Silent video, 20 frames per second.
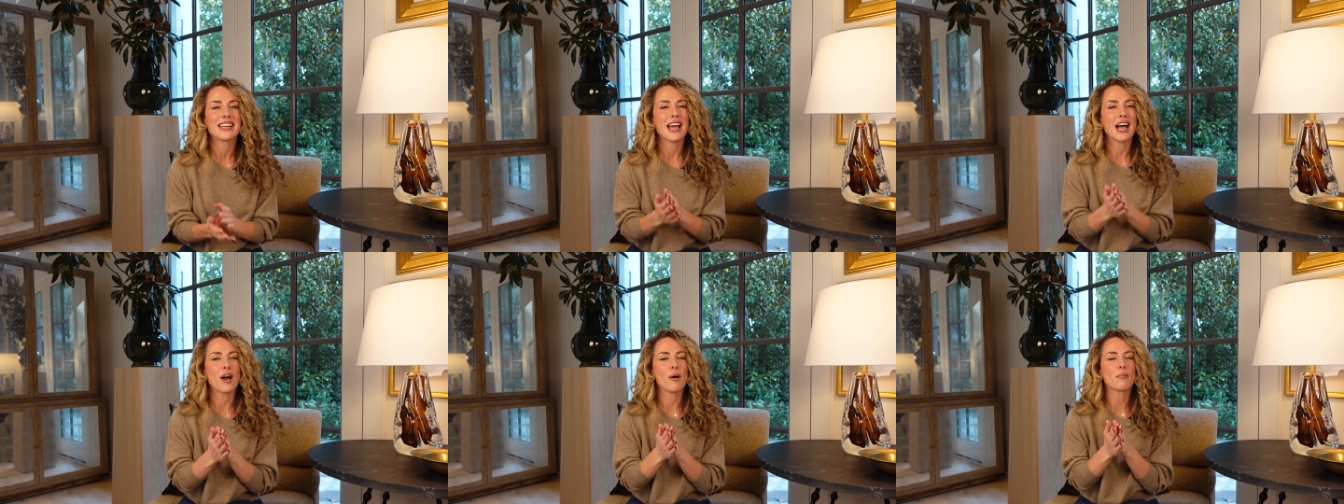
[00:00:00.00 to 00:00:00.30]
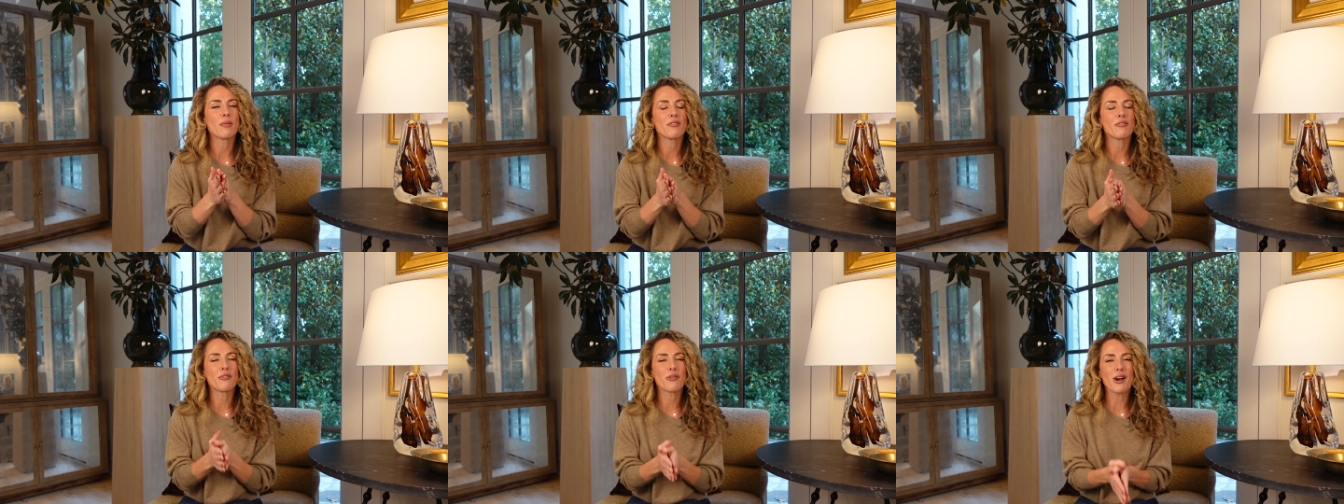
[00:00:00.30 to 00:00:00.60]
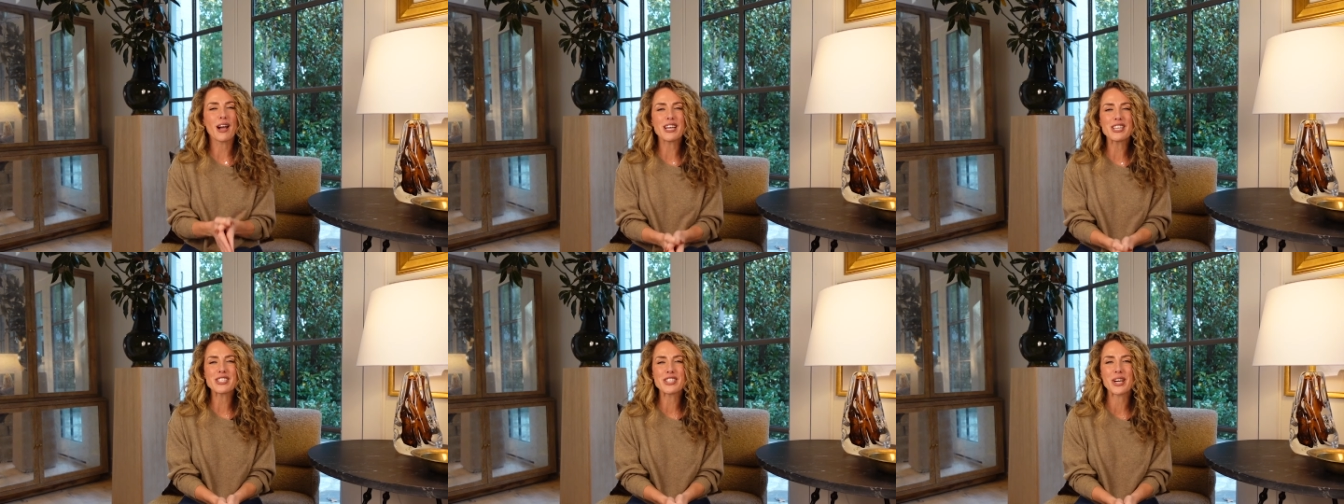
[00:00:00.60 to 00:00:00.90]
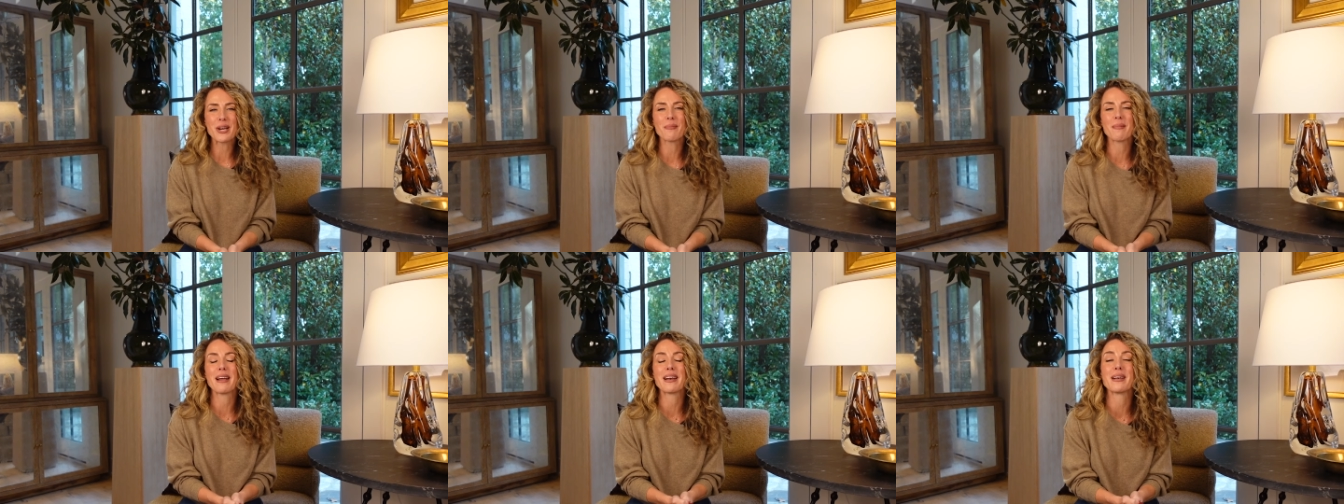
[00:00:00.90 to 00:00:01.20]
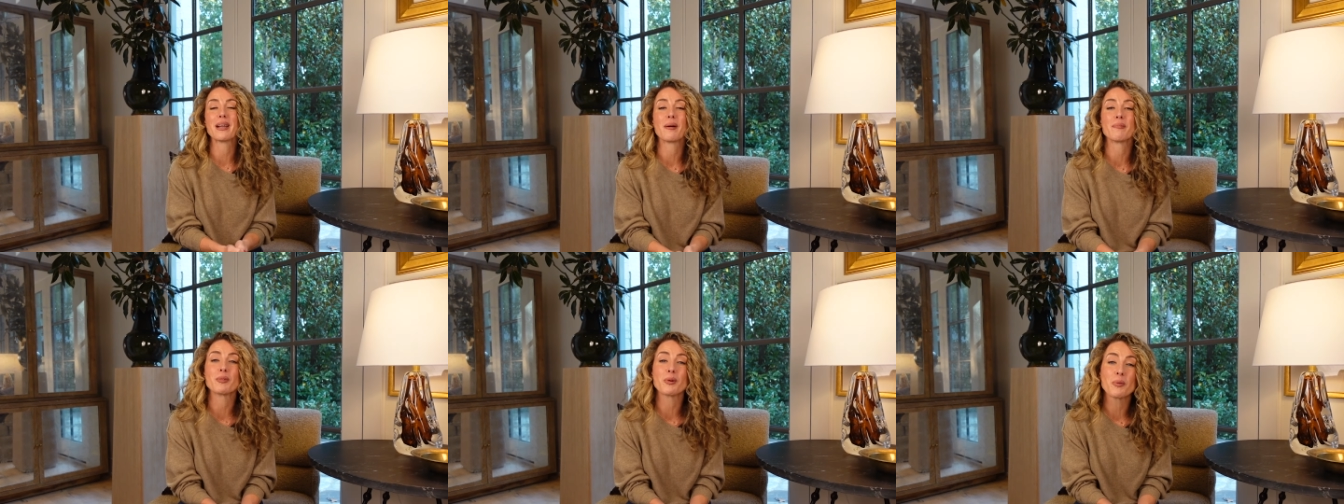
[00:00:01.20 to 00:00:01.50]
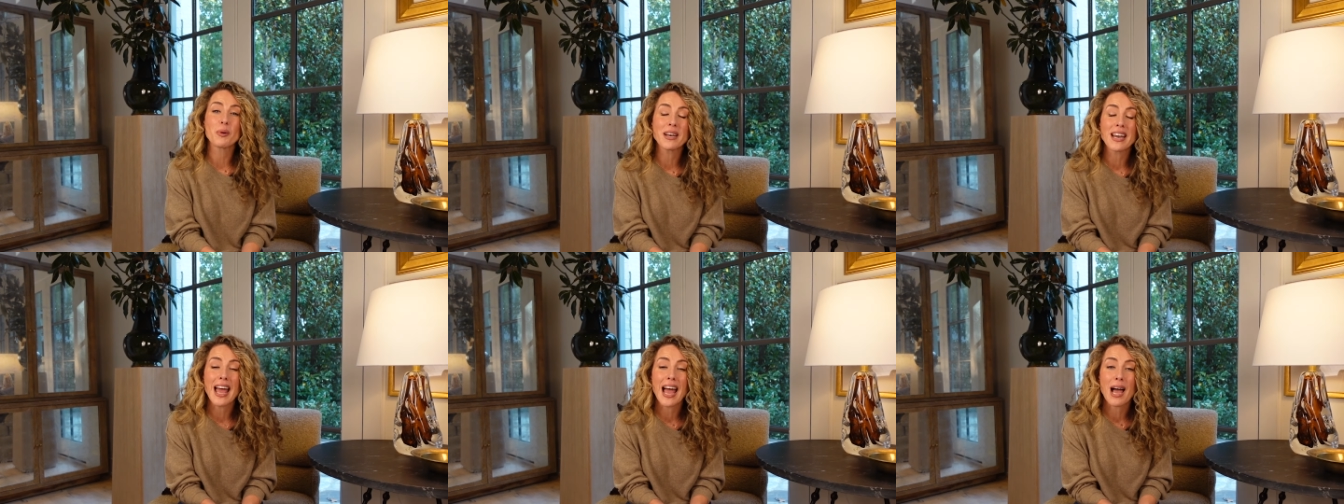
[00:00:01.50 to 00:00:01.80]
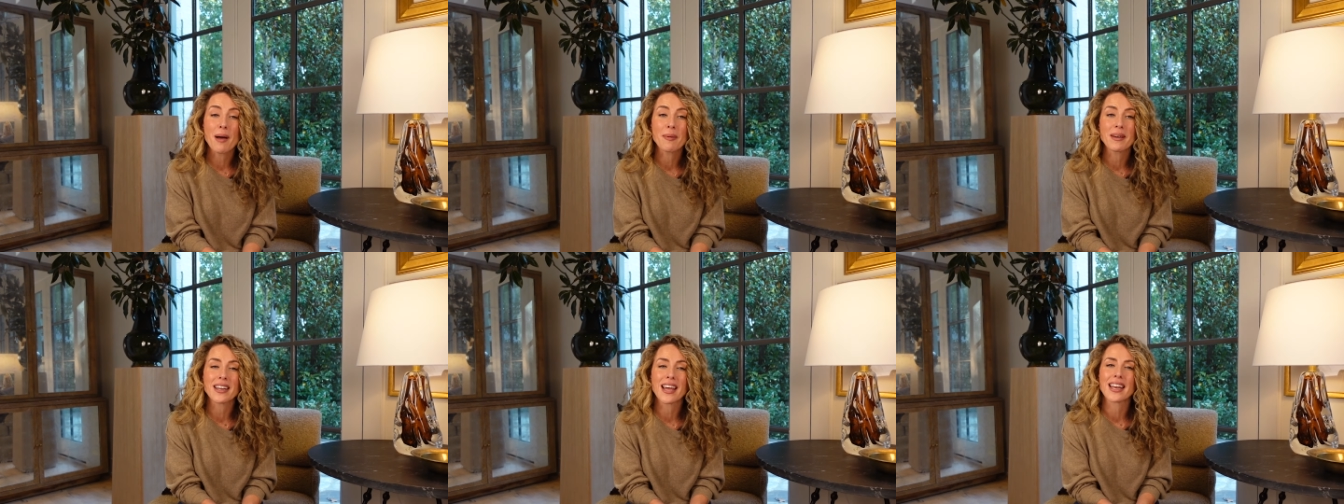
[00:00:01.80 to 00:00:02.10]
Now, before I share my number 1 habit,